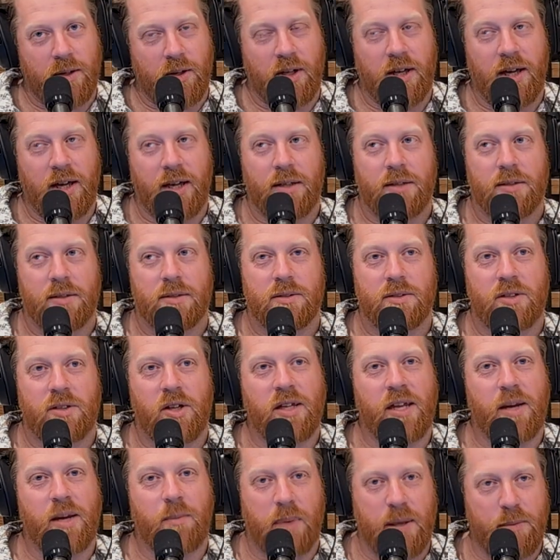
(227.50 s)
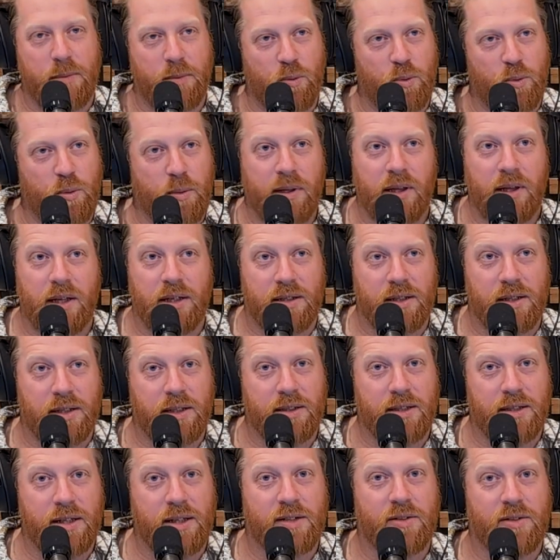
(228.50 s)
Okay. So yeah, people will be
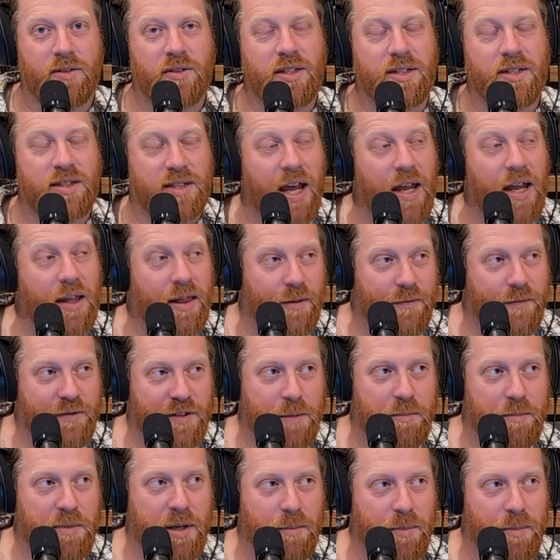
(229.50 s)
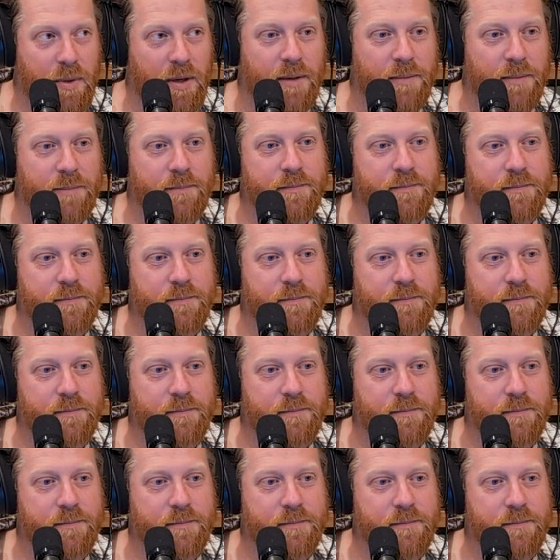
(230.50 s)
listening to this on the 10th of September.